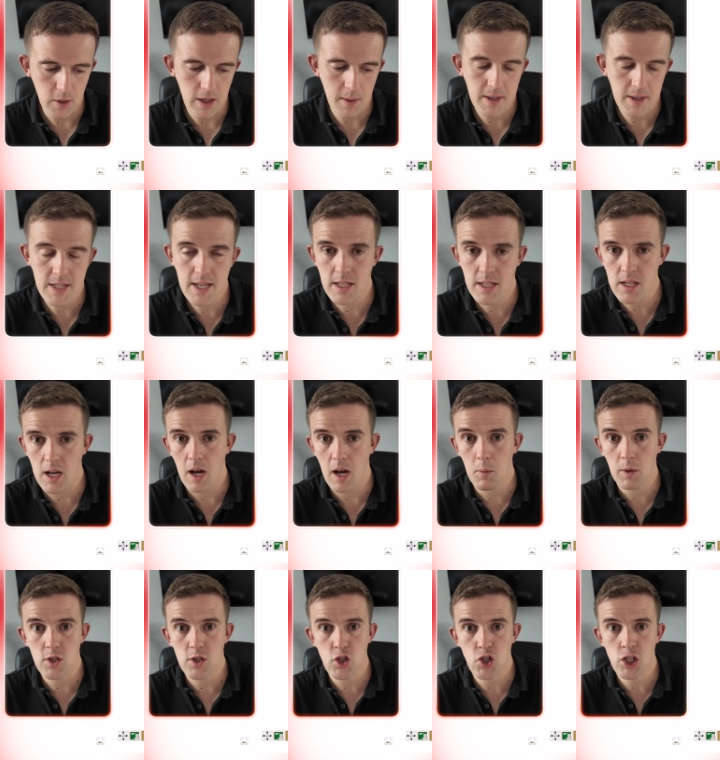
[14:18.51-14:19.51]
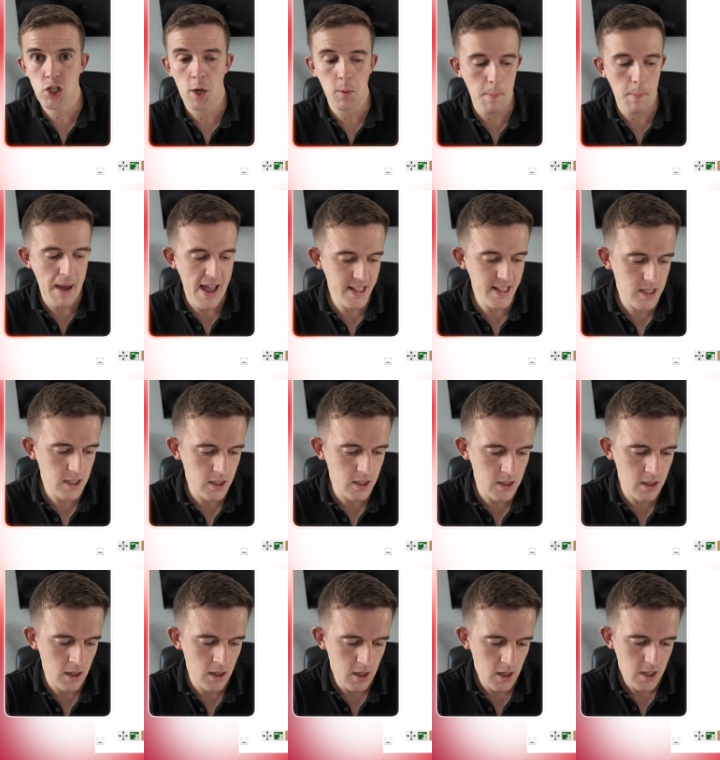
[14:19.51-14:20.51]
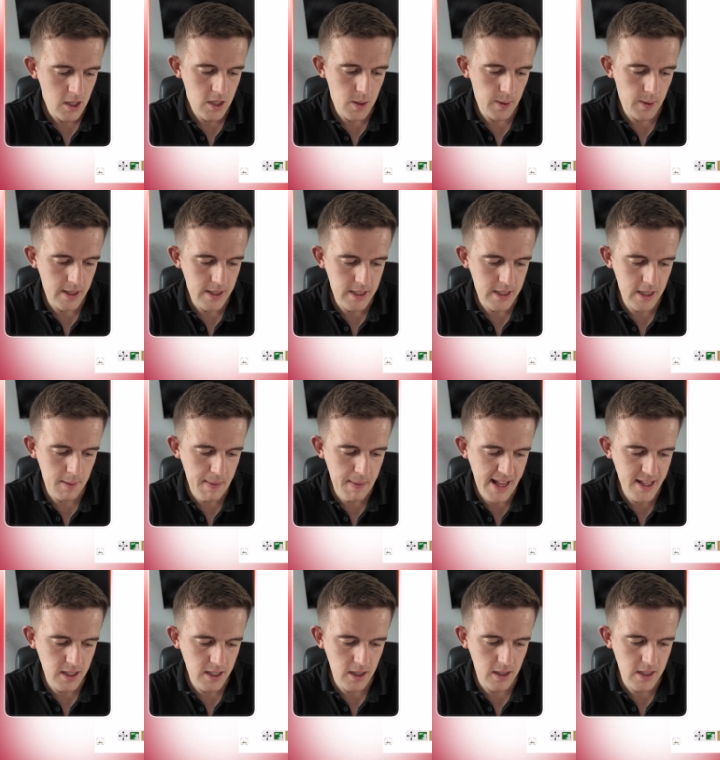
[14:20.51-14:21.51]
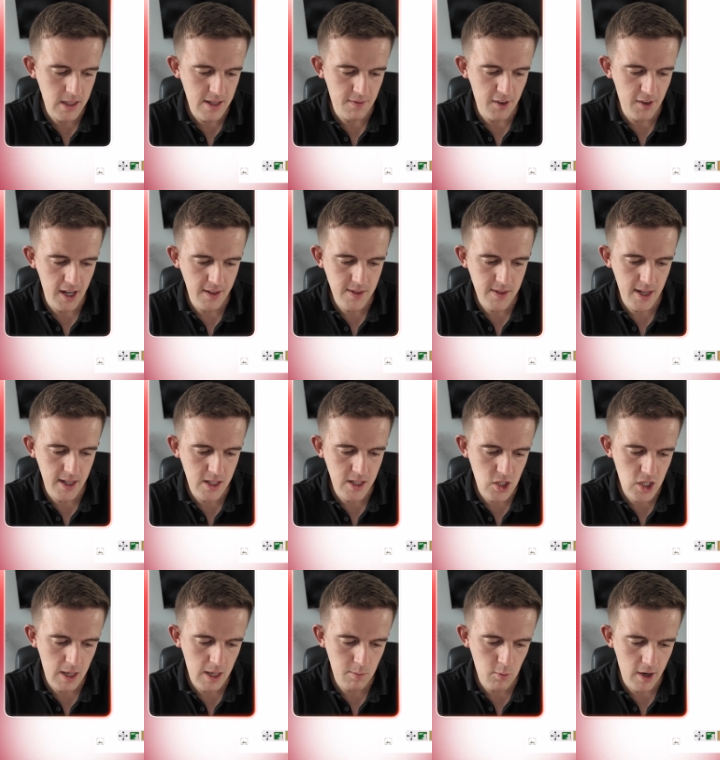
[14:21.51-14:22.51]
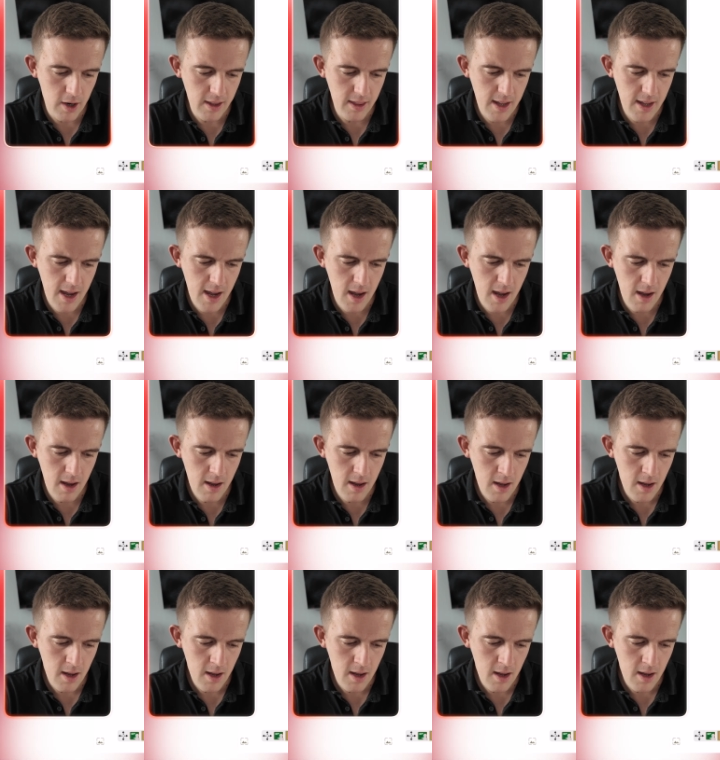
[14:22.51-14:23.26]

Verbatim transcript: Now it says I want to show a pentagon so you can see the pentagon is the five-sided shape right there.